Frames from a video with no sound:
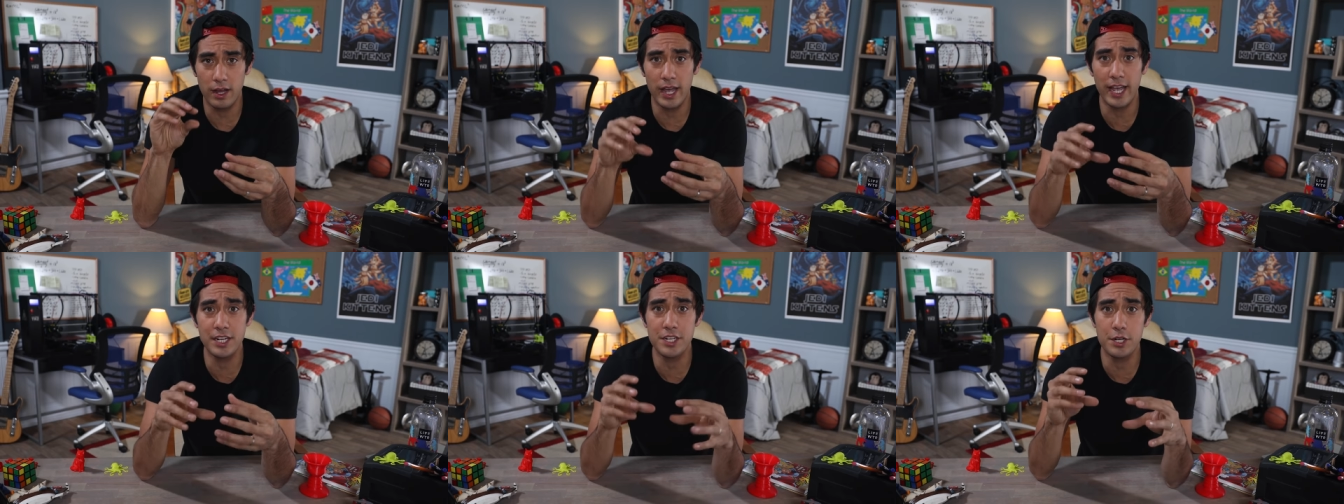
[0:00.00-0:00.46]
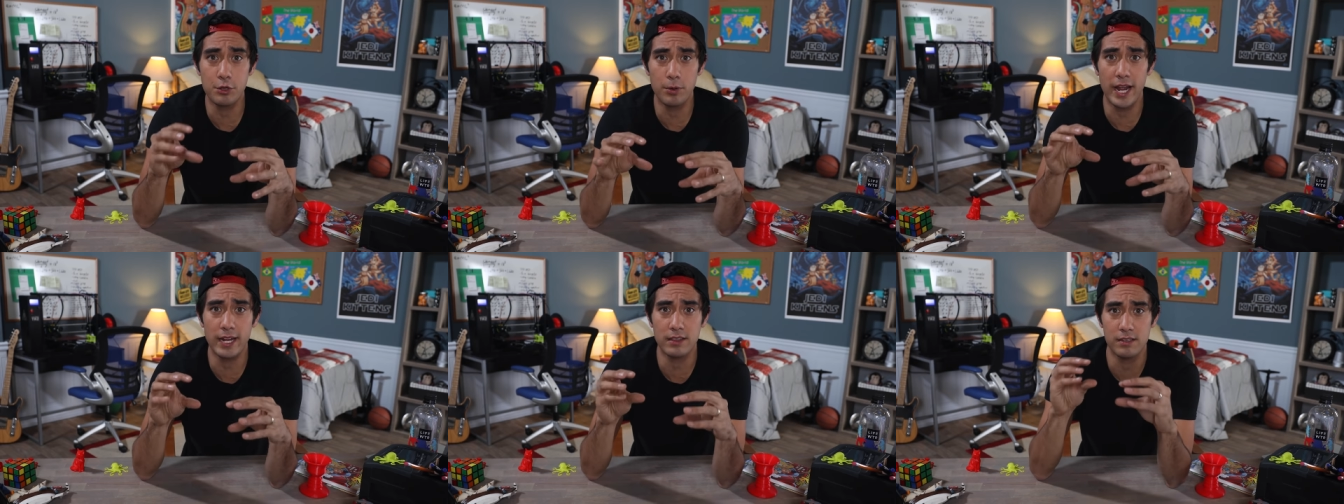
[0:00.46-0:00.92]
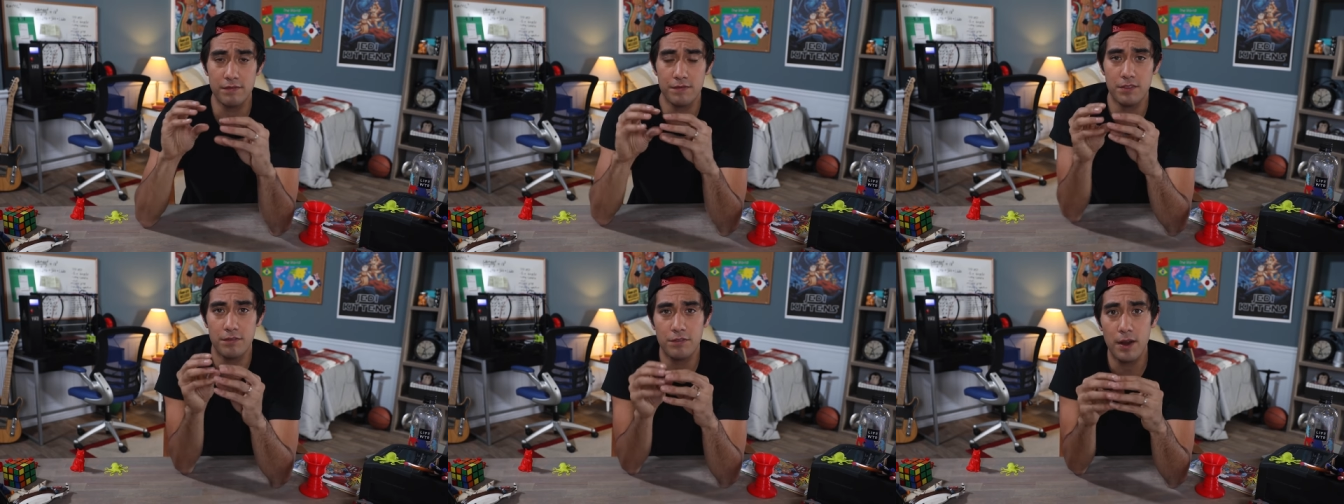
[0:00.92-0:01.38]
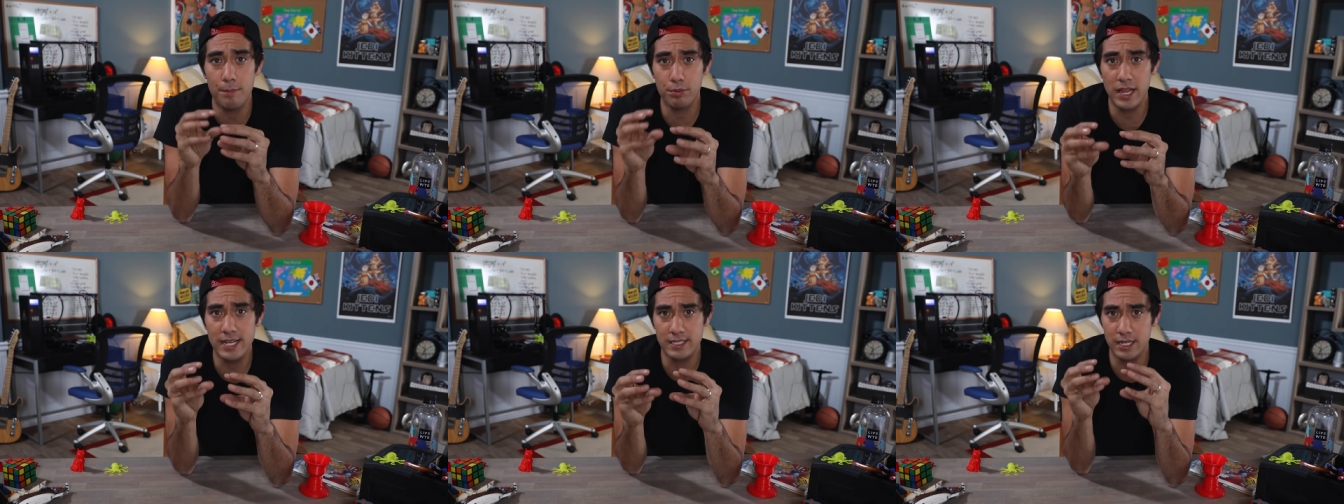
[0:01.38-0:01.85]
I actually cracked the, the front
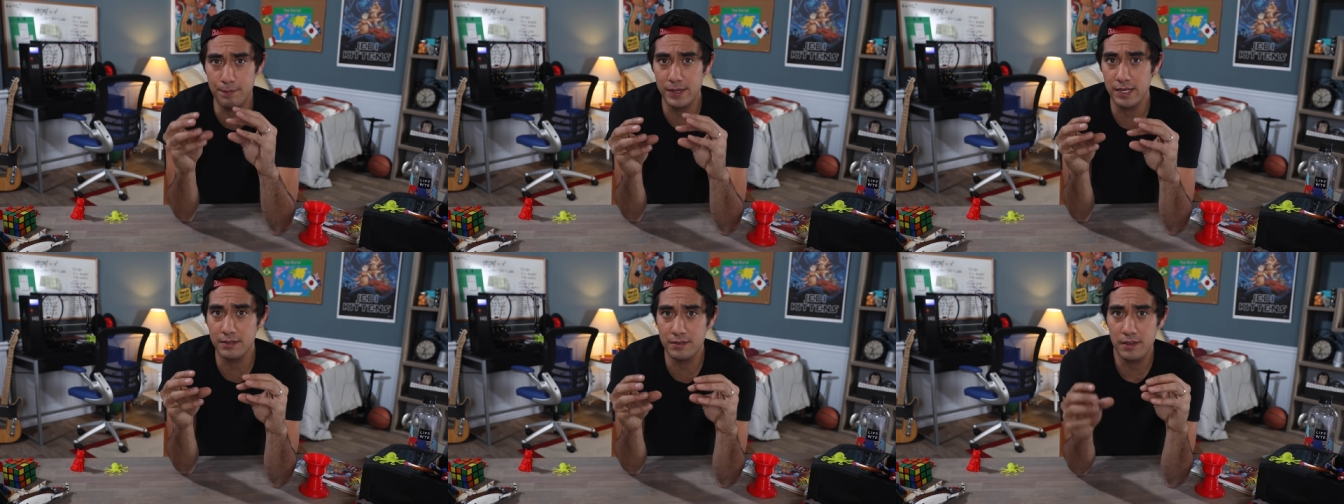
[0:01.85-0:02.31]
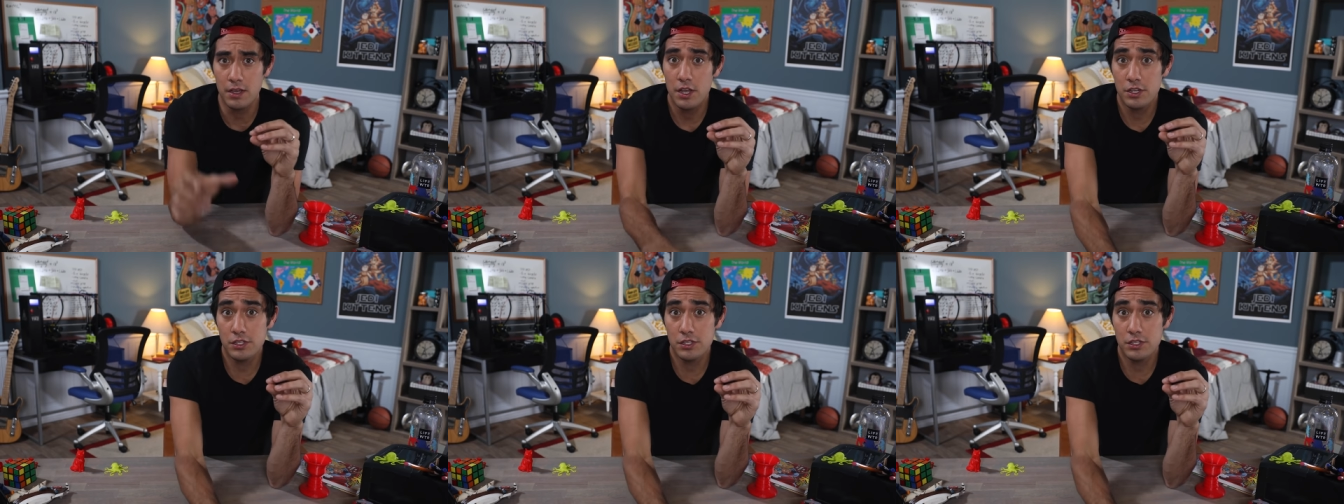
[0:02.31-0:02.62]
plastic piece.